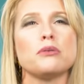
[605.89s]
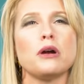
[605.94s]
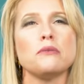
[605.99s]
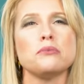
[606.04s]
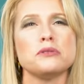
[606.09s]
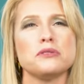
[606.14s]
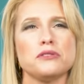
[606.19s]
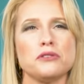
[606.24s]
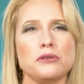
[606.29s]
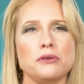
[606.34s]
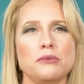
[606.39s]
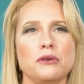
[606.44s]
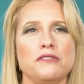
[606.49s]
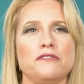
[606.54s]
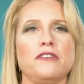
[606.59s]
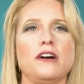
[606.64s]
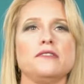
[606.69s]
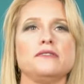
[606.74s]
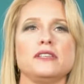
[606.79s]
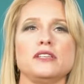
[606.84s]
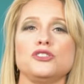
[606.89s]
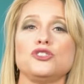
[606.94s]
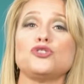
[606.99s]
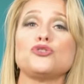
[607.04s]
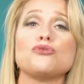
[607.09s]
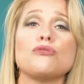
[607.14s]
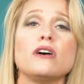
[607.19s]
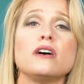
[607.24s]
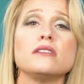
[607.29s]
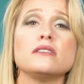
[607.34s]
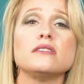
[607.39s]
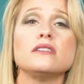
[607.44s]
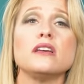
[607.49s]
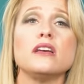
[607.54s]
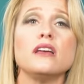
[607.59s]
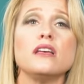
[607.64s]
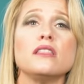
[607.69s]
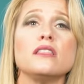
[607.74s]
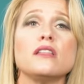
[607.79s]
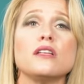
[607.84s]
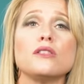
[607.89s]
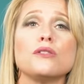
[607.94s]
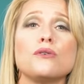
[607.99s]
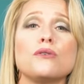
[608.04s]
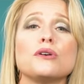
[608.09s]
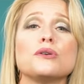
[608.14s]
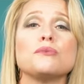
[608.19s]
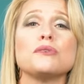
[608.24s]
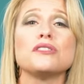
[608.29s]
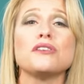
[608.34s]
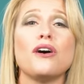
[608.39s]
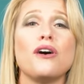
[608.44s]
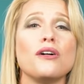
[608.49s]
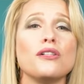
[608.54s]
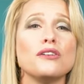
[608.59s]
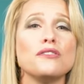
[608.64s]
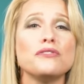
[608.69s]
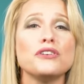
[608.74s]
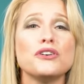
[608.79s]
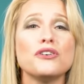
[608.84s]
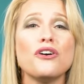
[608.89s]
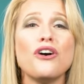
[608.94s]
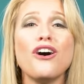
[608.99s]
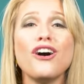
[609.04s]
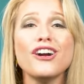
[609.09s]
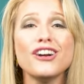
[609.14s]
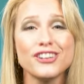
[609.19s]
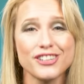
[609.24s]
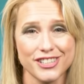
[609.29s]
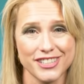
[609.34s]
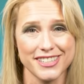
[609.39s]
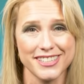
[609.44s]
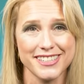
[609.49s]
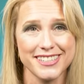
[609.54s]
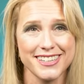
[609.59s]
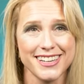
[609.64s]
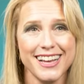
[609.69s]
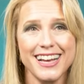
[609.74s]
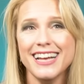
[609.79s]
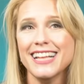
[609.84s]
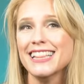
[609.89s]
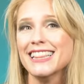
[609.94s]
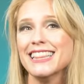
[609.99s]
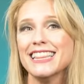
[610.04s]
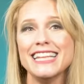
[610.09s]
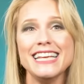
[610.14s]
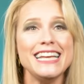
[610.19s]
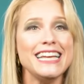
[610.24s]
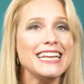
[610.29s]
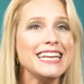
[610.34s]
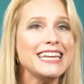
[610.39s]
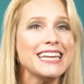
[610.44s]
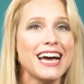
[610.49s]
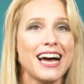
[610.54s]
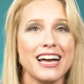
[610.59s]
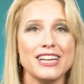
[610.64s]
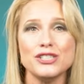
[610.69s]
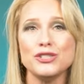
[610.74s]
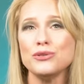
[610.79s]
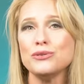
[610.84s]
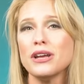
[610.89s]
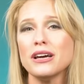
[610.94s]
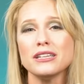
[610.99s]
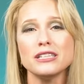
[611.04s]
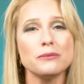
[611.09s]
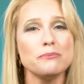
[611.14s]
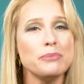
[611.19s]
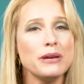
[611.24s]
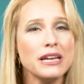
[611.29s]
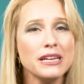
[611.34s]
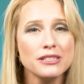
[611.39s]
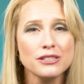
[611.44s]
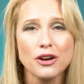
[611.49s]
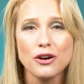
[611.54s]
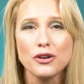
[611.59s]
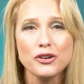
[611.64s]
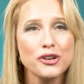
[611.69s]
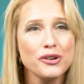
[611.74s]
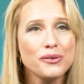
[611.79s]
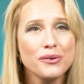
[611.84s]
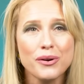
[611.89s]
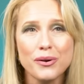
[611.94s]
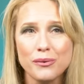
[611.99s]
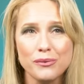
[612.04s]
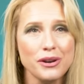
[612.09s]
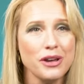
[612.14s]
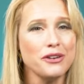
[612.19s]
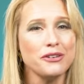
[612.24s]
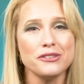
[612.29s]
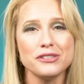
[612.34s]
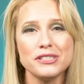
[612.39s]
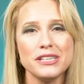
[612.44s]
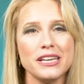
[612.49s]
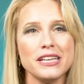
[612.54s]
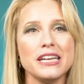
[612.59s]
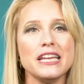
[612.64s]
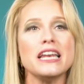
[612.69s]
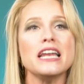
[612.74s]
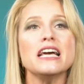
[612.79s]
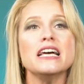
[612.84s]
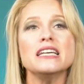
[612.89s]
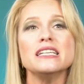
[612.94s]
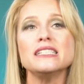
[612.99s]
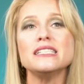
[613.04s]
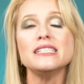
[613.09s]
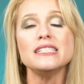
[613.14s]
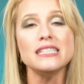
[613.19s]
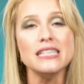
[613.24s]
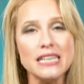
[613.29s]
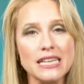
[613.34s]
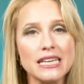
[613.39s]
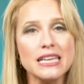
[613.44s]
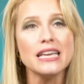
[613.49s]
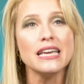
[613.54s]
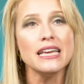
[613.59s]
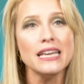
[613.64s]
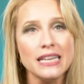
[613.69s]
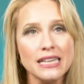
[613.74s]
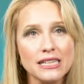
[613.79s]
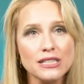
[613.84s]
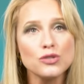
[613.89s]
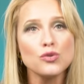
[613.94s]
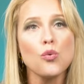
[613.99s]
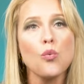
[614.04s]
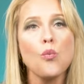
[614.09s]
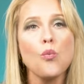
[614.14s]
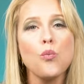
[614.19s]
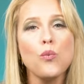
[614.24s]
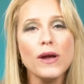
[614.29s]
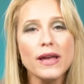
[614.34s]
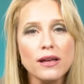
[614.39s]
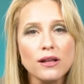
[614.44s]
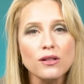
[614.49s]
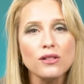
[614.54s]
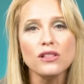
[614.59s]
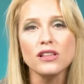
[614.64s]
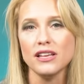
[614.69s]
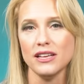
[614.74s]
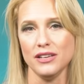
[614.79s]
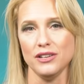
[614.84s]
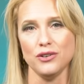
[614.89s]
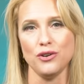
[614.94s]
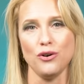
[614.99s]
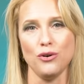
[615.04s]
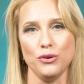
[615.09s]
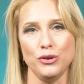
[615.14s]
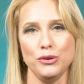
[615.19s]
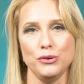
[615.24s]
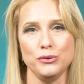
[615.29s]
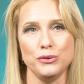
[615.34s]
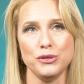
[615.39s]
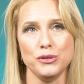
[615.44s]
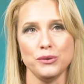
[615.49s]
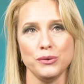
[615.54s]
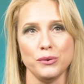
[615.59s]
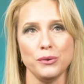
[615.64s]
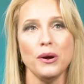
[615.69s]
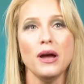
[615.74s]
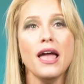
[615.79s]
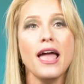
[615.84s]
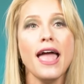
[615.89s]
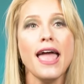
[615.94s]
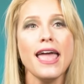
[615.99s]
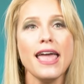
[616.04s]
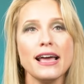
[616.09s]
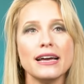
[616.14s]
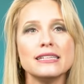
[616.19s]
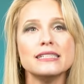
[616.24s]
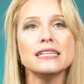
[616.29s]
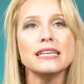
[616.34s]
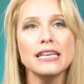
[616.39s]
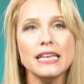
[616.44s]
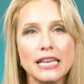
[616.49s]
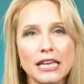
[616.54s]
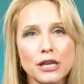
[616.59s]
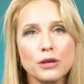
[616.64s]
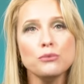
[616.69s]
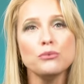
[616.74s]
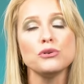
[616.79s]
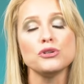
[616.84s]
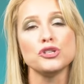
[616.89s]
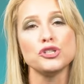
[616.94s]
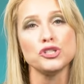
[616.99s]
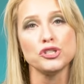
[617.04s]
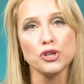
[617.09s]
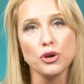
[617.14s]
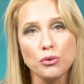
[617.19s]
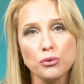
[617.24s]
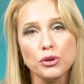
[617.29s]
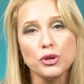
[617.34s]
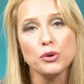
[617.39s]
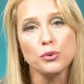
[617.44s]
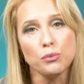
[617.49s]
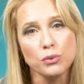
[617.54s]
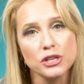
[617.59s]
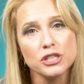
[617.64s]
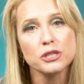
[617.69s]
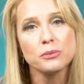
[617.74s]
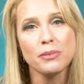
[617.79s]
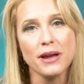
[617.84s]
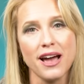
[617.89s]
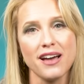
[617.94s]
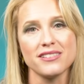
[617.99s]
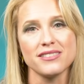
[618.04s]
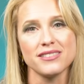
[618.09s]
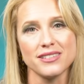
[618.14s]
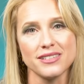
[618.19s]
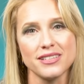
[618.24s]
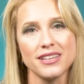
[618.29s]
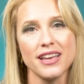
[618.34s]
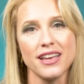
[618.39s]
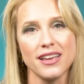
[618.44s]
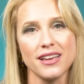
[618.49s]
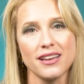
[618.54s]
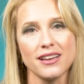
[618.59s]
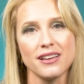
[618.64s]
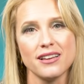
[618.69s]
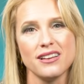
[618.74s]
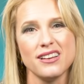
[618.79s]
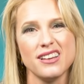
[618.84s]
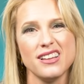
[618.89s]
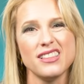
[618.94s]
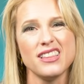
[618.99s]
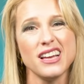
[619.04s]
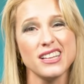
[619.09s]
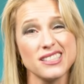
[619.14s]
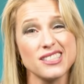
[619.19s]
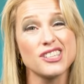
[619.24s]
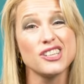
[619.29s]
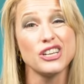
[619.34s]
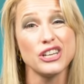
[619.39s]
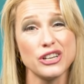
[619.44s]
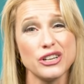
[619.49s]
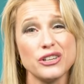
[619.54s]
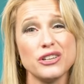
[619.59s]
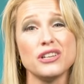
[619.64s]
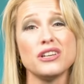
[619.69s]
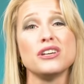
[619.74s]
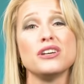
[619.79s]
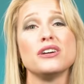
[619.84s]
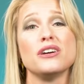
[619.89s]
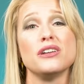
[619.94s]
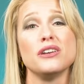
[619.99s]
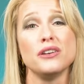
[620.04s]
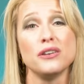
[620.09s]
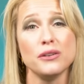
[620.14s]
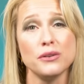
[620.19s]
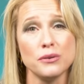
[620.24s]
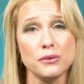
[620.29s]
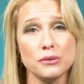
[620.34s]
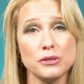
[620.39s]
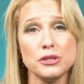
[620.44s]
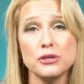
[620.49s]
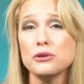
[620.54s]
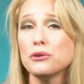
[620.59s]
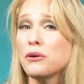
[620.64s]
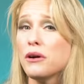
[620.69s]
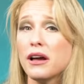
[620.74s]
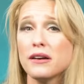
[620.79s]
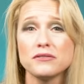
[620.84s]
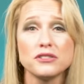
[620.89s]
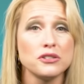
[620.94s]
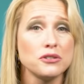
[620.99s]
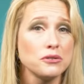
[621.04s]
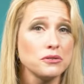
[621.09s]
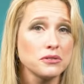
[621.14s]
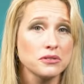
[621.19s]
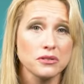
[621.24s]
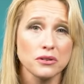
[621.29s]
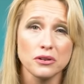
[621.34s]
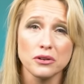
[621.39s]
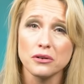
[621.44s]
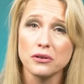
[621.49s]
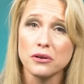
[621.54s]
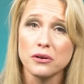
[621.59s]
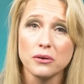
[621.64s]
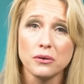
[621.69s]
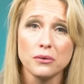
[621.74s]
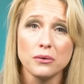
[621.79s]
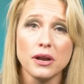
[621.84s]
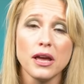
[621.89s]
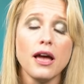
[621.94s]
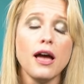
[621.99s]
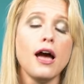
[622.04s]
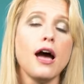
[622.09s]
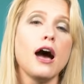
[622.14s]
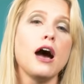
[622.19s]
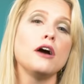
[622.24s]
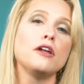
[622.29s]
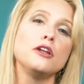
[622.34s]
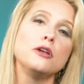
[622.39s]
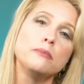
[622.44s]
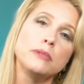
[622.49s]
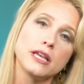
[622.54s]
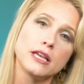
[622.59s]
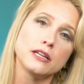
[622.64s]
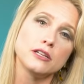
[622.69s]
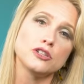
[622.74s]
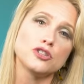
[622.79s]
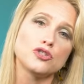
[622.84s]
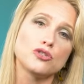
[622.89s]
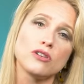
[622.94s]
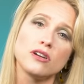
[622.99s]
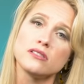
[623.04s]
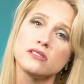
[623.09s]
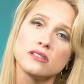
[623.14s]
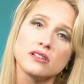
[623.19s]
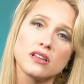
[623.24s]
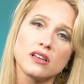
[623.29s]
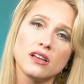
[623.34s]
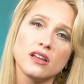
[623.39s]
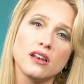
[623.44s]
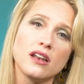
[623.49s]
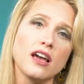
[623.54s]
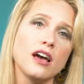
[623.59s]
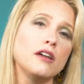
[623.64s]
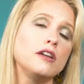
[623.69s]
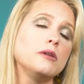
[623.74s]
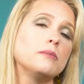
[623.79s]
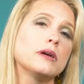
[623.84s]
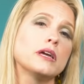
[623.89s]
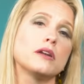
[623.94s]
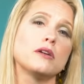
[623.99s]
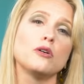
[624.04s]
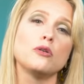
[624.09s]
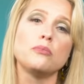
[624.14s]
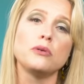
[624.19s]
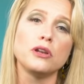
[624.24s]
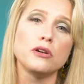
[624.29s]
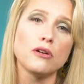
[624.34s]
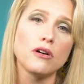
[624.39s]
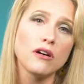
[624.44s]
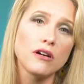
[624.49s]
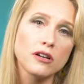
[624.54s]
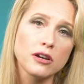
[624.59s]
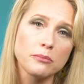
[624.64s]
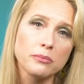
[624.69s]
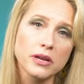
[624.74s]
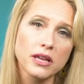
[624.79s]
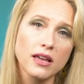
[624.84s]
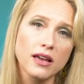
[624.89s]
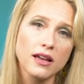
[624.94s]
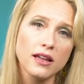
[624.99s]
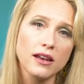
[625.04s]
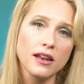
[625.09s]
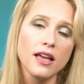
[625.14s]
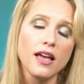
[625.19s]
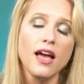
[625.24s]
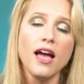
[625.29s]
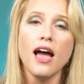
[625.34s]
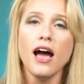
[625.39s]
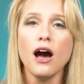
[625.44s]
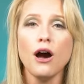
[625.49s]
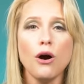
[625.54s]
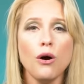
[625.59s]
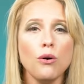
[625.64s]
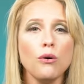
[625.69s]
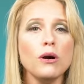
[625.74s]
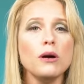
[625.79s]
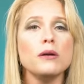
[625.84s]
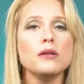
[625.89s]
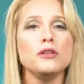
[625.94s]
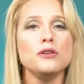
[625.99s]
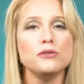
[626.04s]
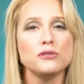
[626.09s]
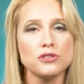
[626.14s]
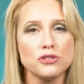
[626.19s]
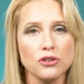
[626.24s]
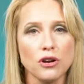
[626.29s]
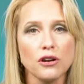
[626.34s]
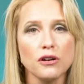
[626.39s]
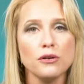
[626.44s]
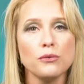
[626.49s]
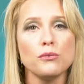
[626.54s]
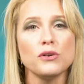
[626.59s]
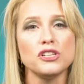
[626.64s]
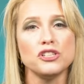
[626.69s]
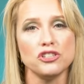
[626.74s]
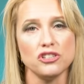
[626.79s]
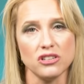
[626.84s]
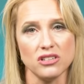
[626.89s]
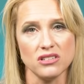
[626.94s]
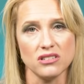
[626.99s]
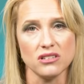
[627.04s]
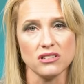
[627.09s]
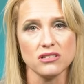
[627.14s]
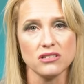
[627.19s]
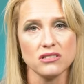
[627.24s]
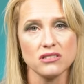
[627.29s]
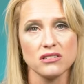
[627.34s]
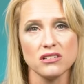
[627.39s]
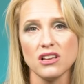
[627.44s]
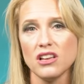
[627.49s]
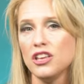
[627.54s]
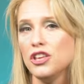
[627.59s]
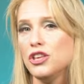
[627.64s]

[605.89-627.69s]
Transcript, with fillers: Proverbs 31 5 says, Trust in the Lord with all of your heart. Lean not, do not depend on your own understanding. Seek His will in all you do, and He will show you which path to take. That's good news. You don't have to do this on your own. How do you begin to trust again? How do you begin to open your heart up again? How you start with Jesus.